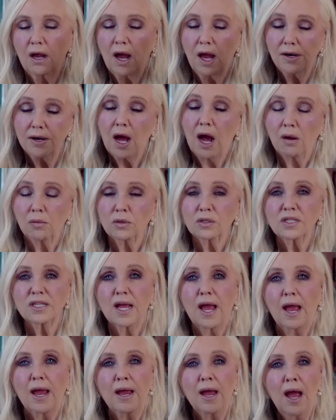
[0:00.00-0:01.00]
I will
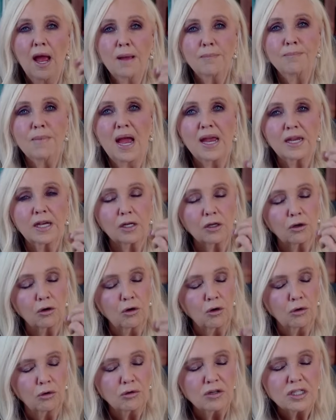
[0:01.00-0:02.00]
say, make it
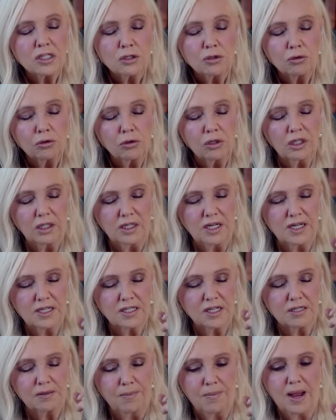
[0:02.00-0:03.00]
crystal clear
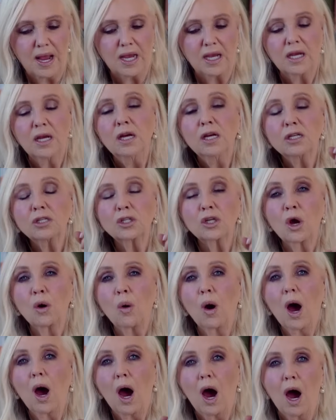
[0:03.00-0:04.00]
to me
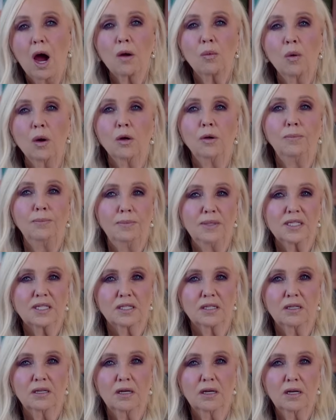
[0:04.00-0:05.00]
so I won't miss
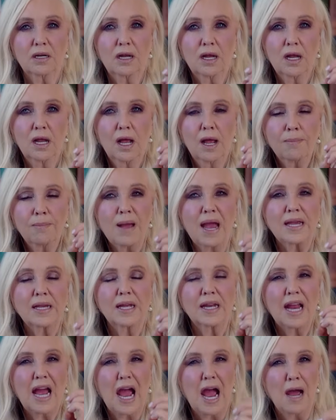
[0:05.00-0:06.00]
it. Make
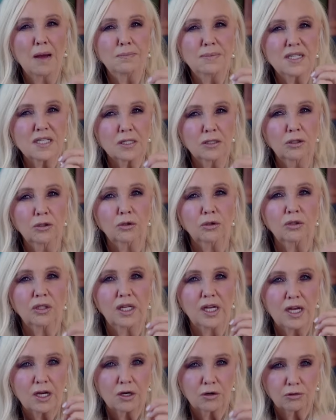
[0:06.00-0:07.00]
it
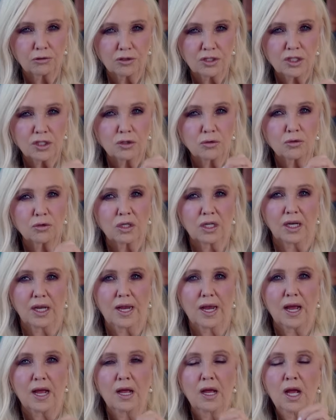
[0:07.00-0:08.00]
absolutely crystal
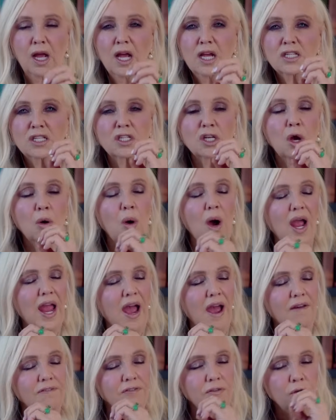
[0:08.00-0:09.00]
clear so I
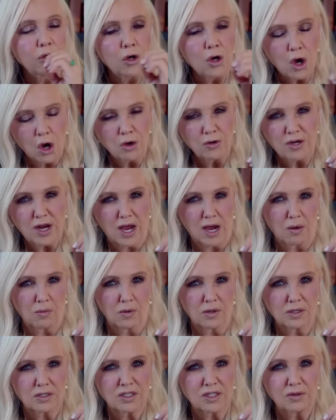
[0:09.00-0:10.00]
have no doubt
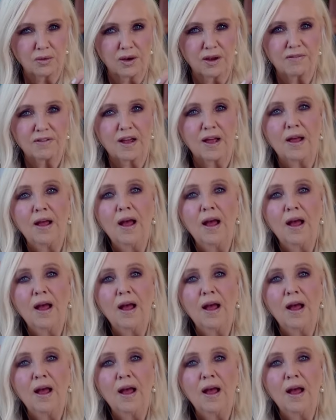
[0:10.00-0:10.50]
whatsoever.